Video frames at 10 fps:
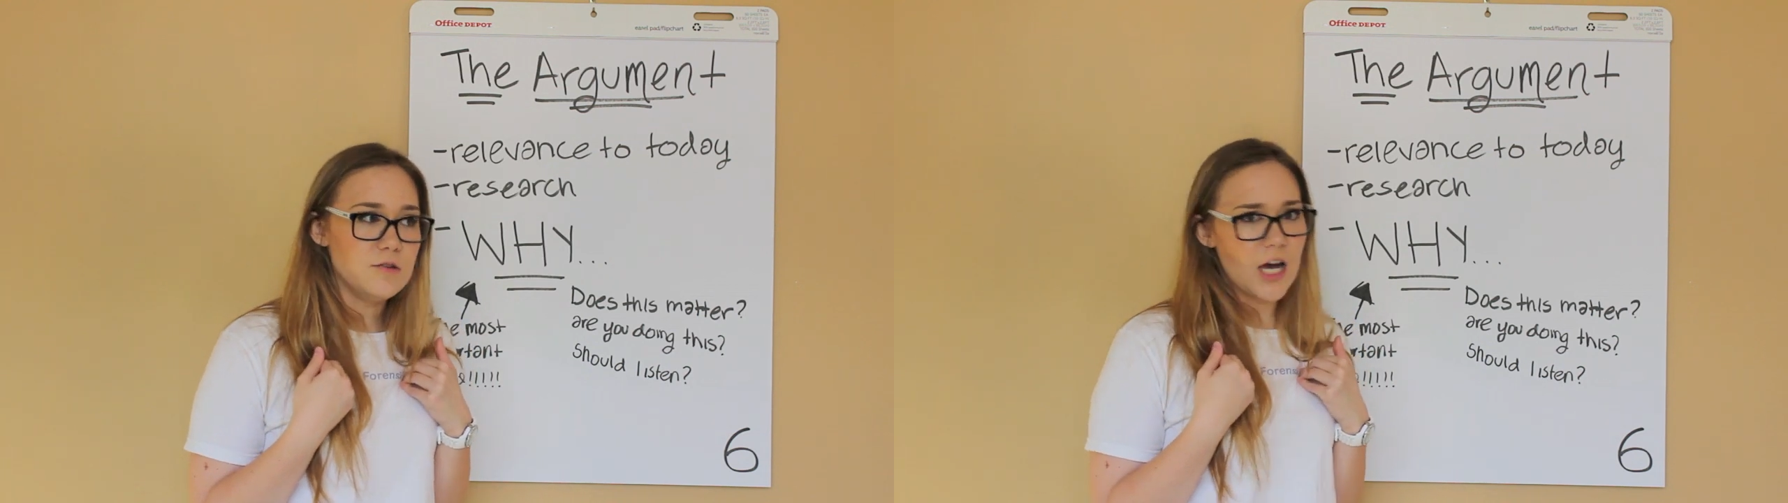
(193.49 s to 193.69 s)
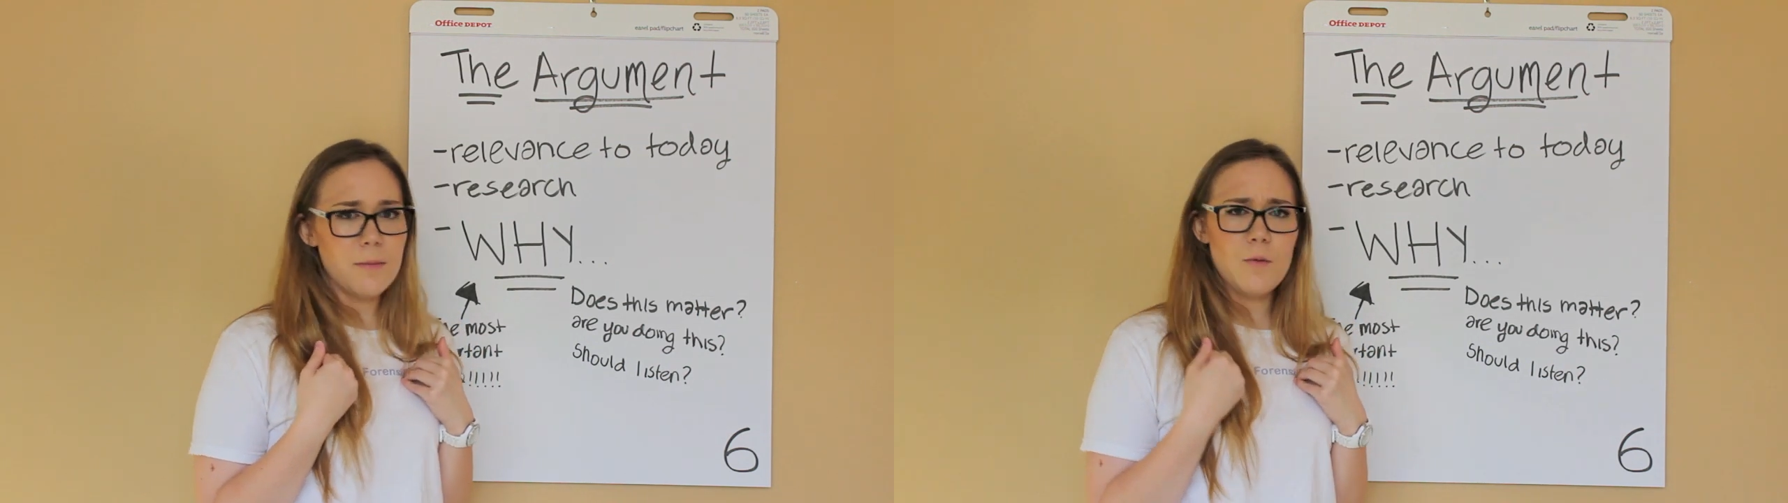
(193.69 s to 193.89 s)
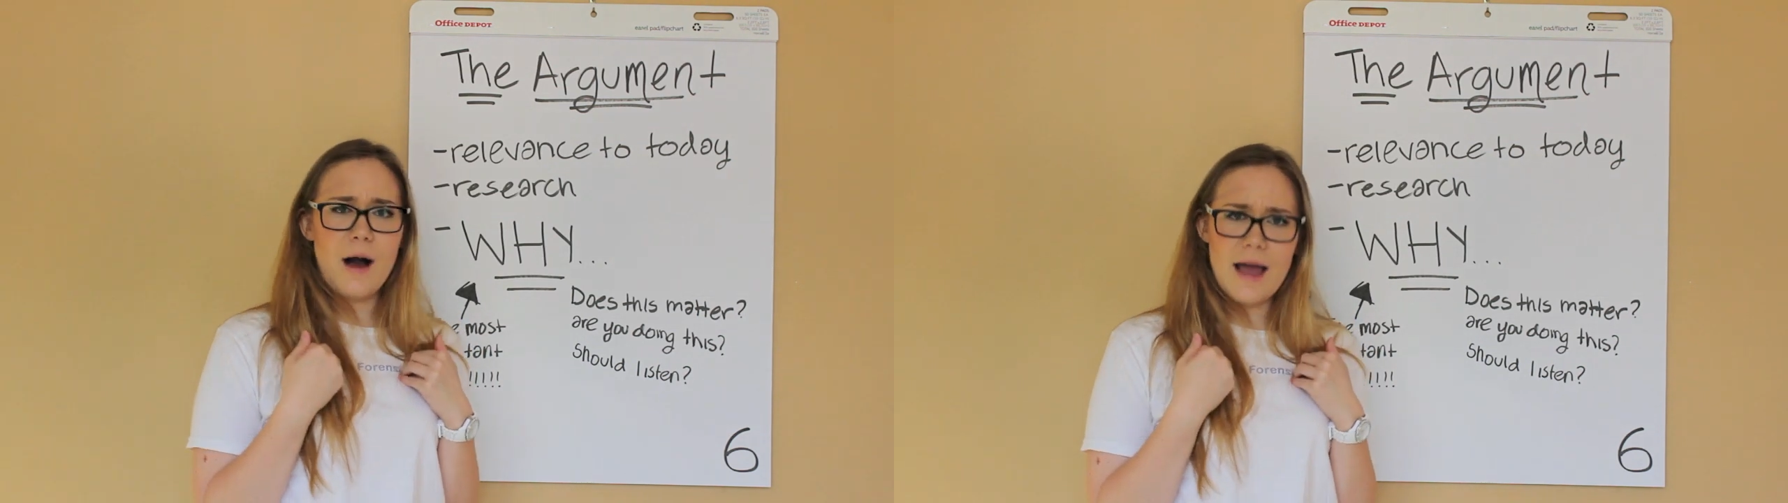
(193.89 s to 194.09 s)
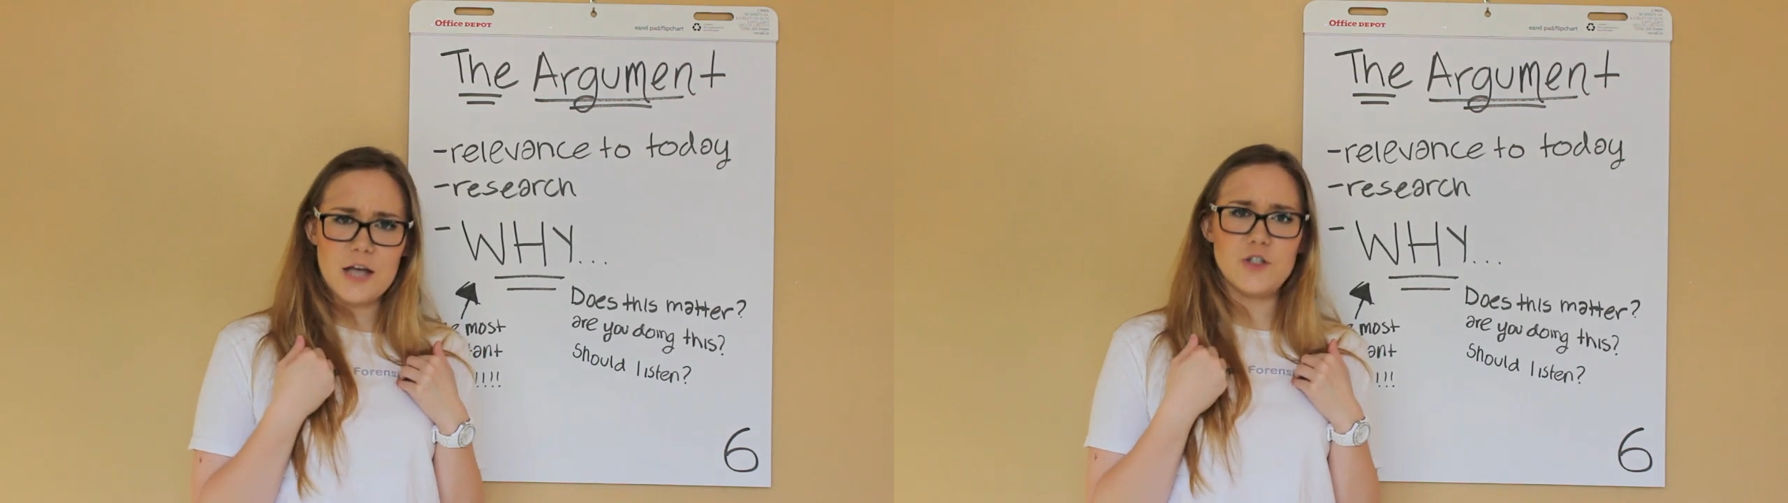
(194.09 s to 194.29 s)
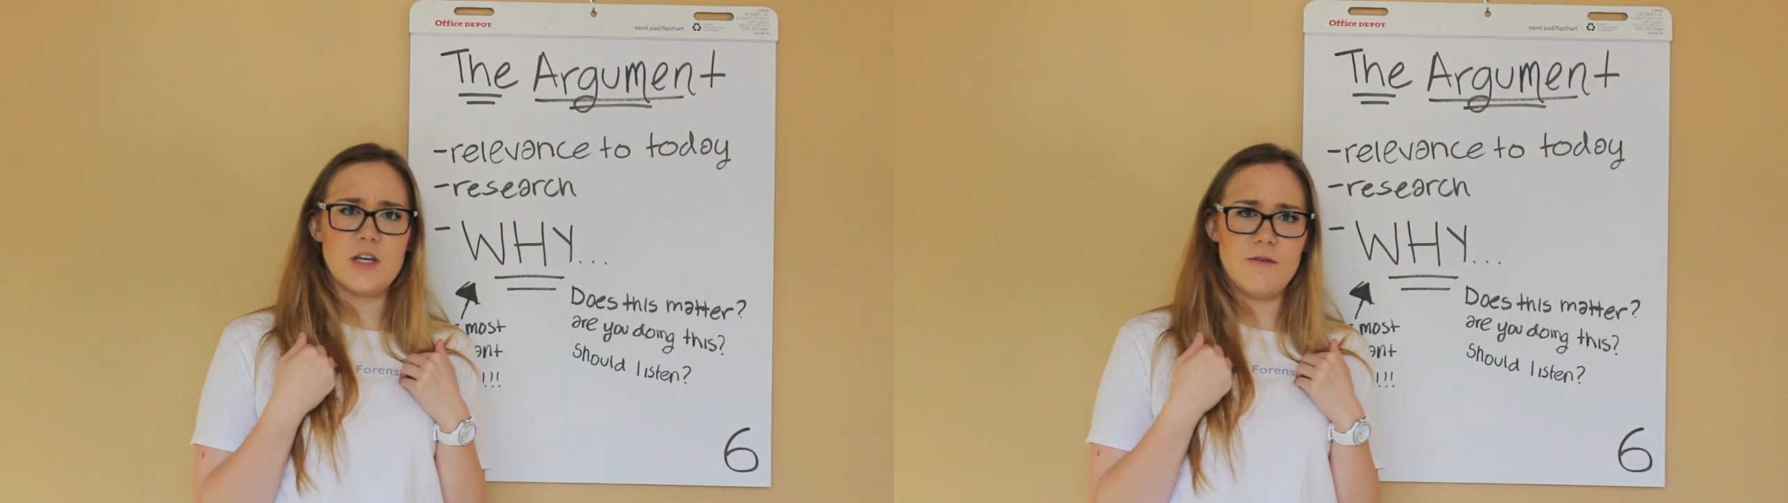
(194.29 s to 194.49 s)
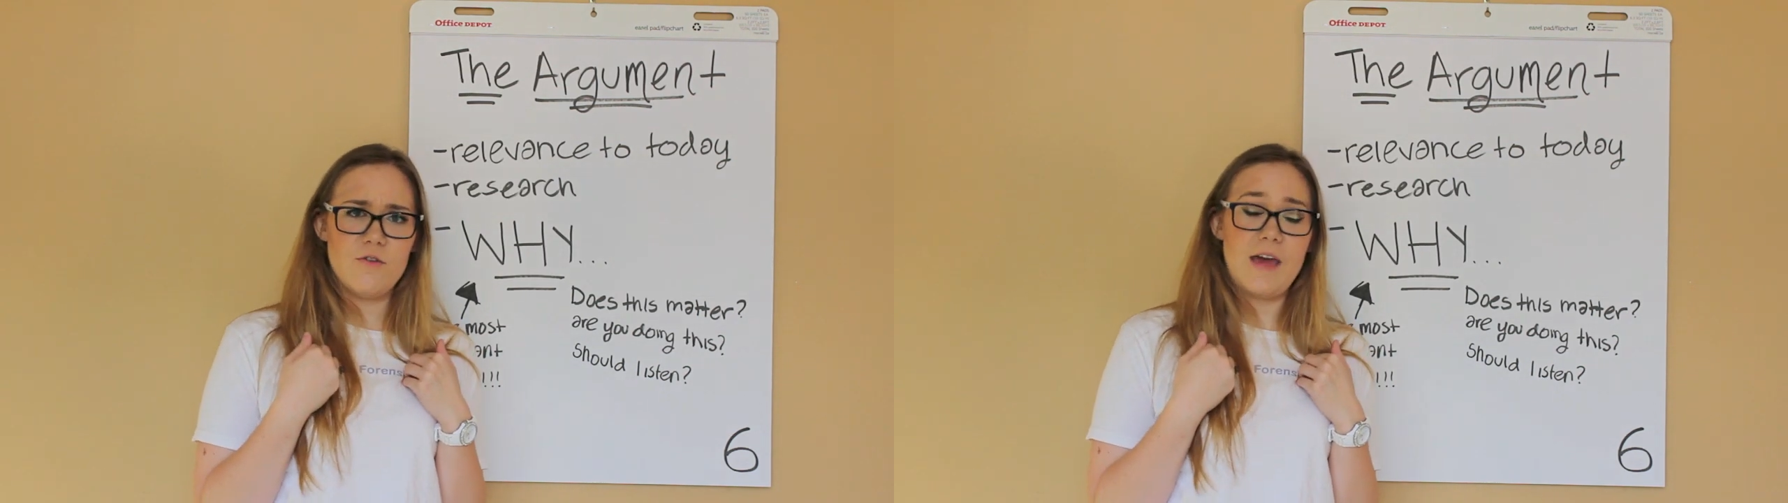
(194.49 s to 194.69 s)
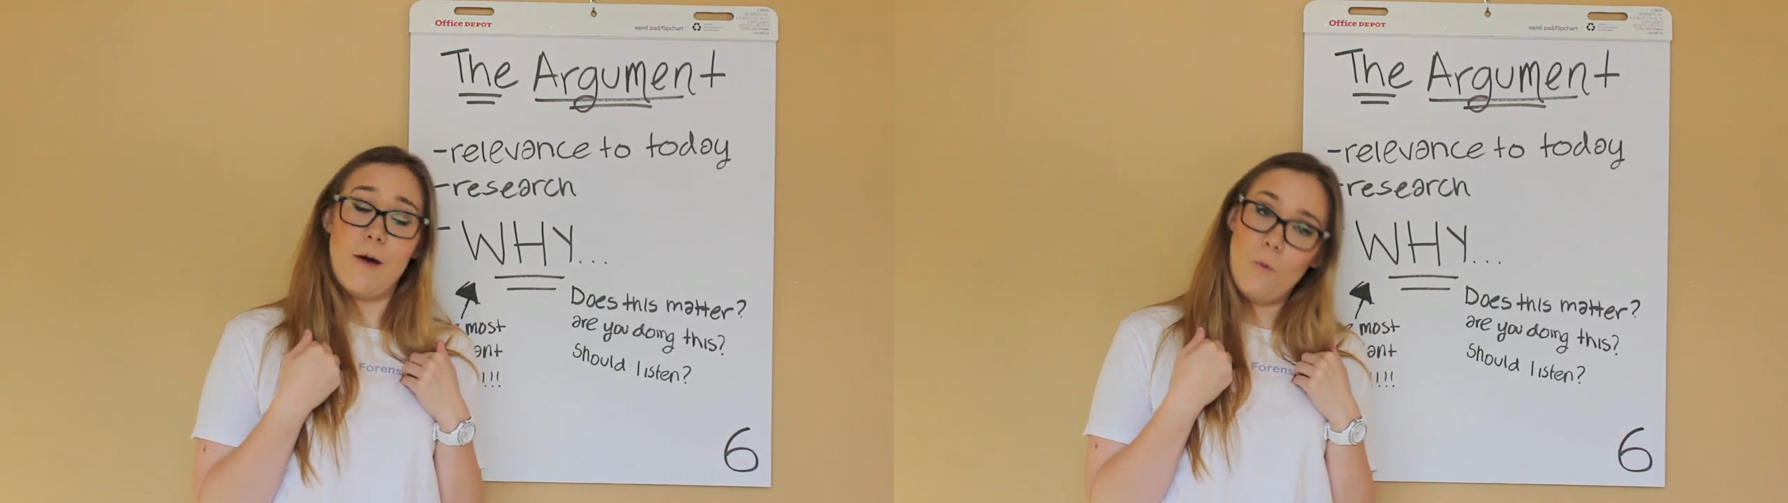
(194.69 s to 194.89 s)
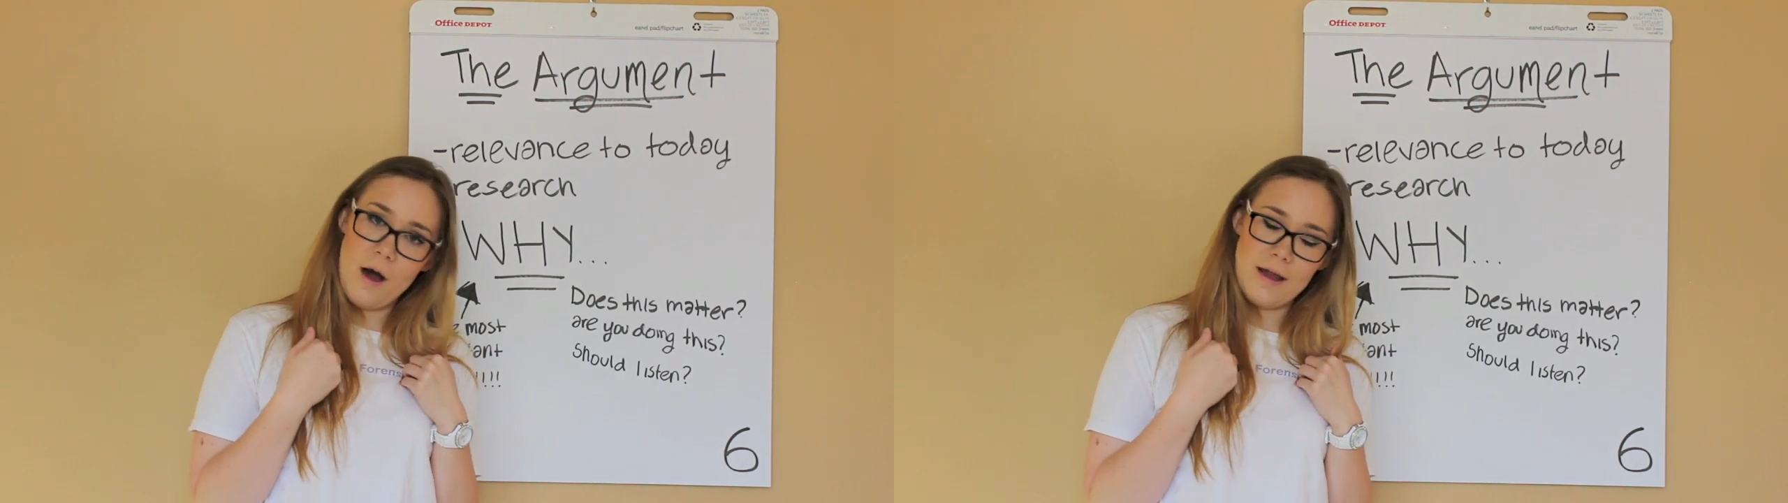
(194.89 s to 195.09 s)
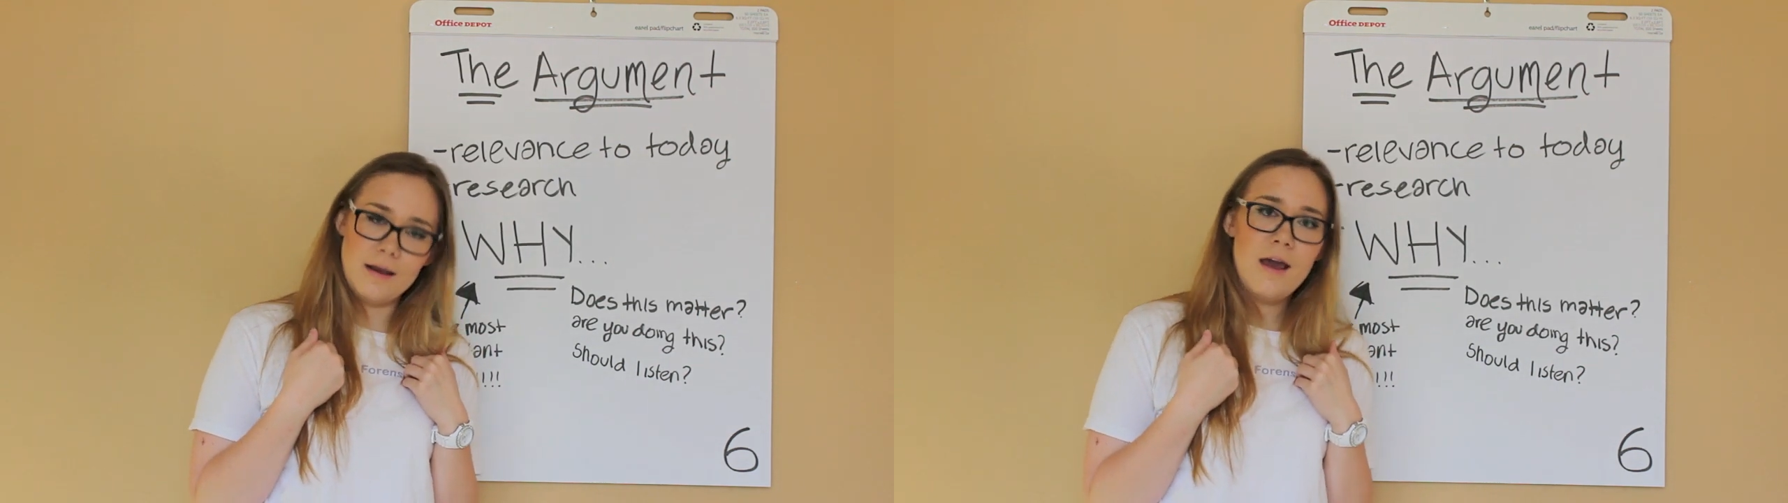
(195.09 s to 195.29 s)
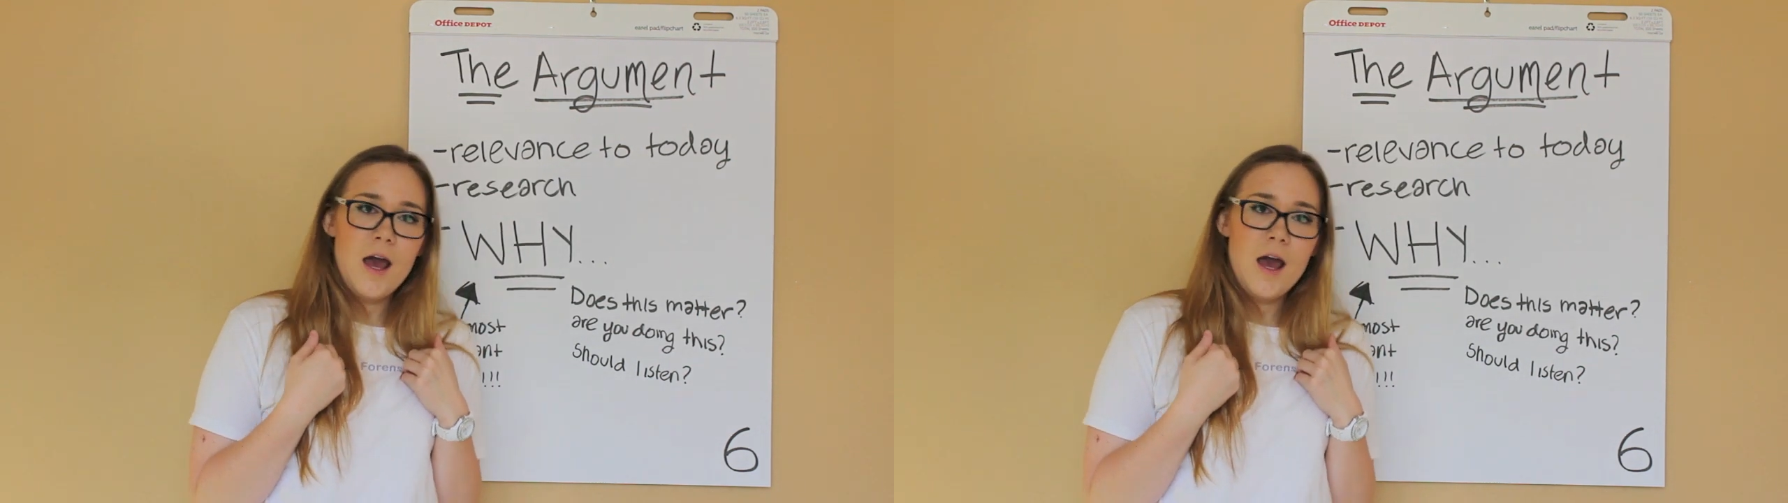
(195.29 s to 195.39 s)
Tell me why I should give you that one,